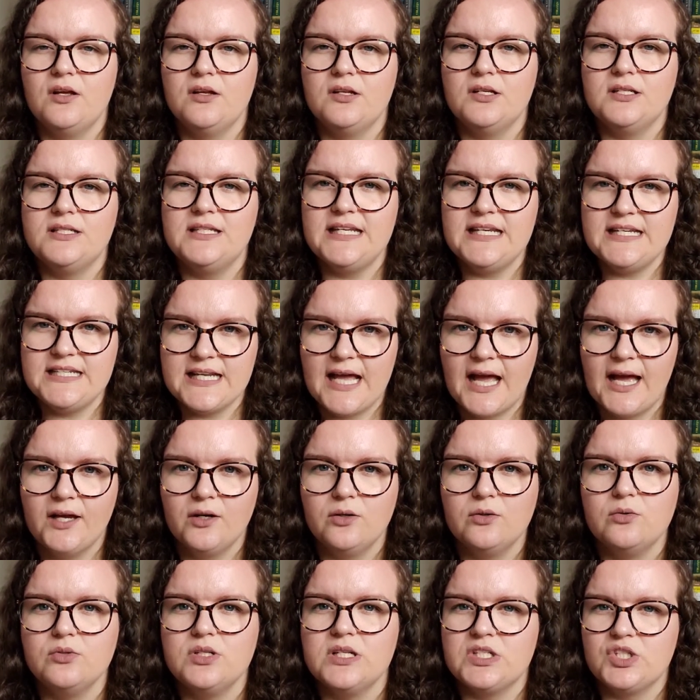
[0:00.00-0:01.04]

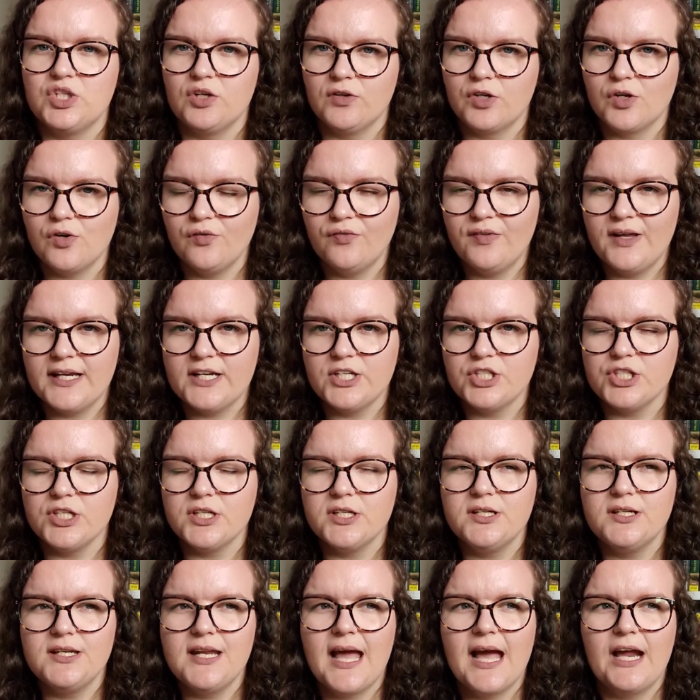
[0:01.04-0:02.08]
detailed historical
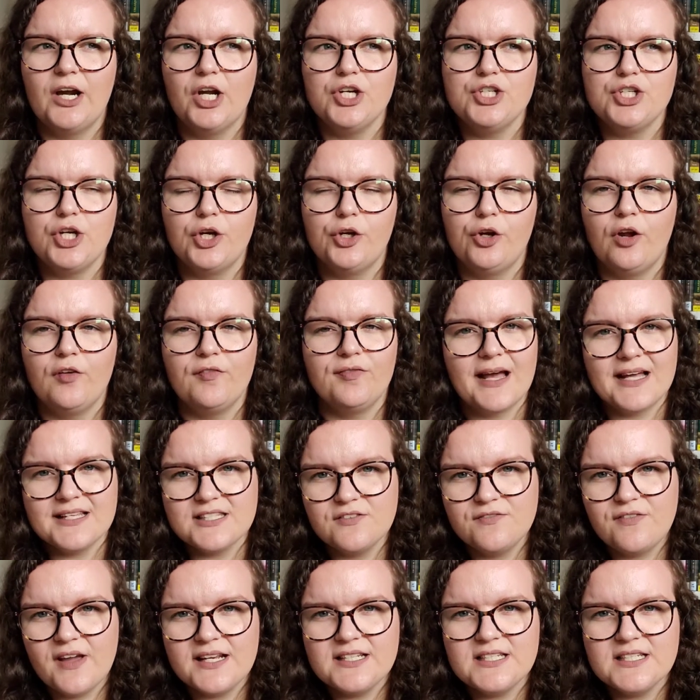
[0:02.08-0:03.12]
fiction, and I don't know if that's
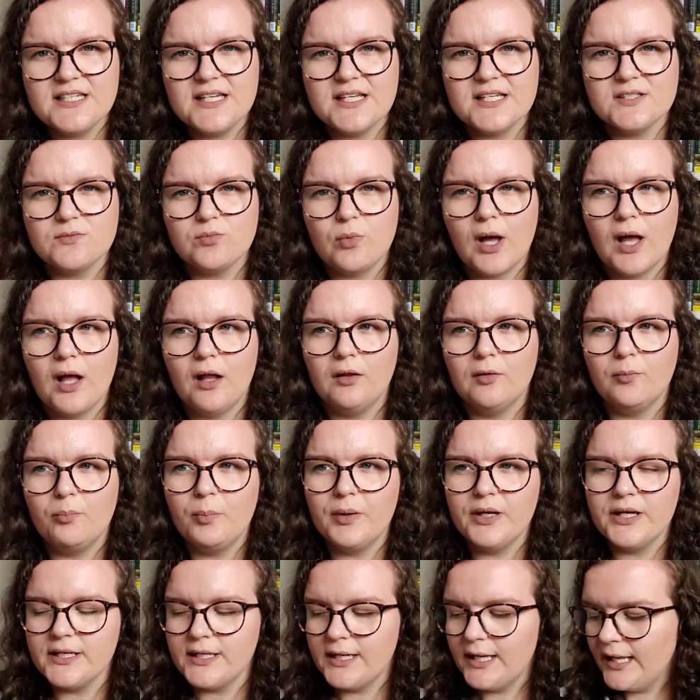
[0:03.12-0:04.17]
affected it as well,
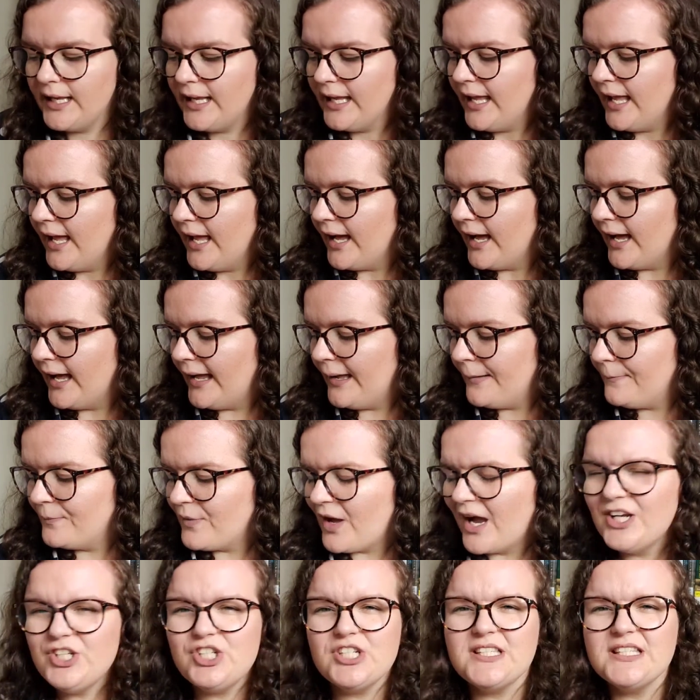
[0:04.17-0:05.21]
but
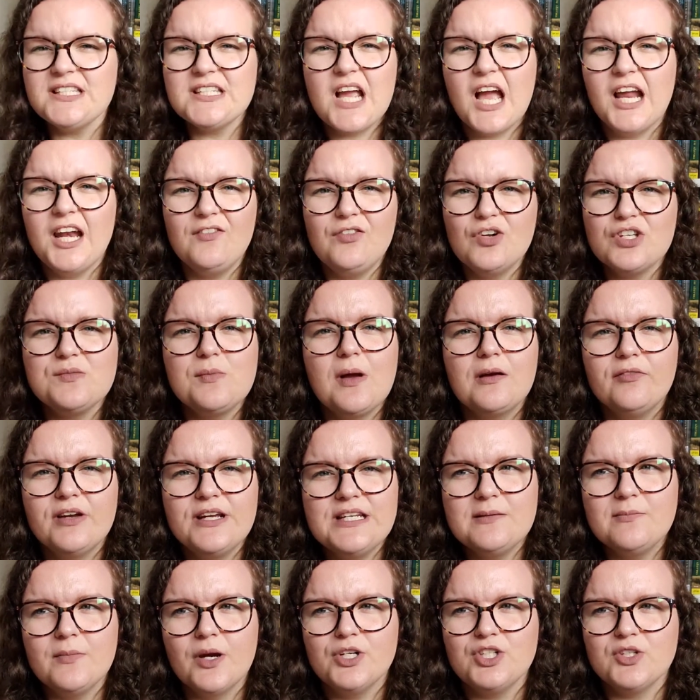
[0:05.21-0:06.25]
I just kind of lost my
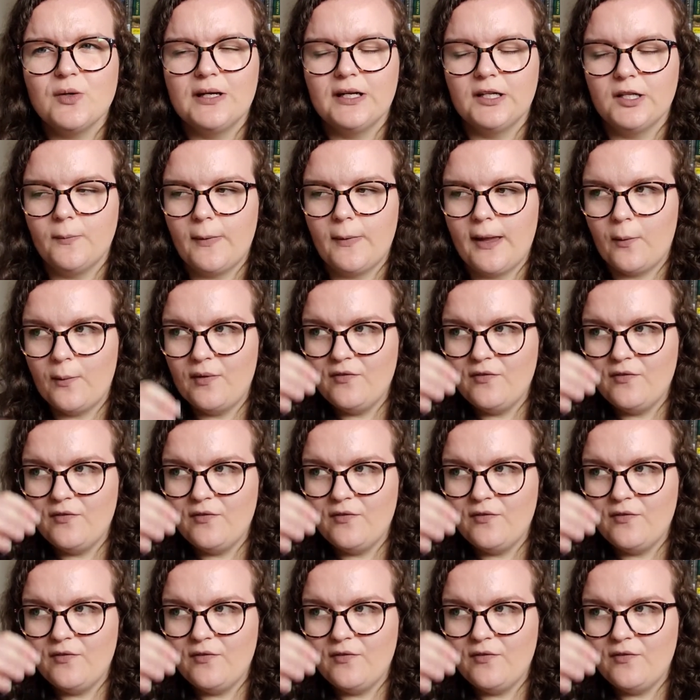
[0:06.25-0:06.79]
reading mojo a little bit.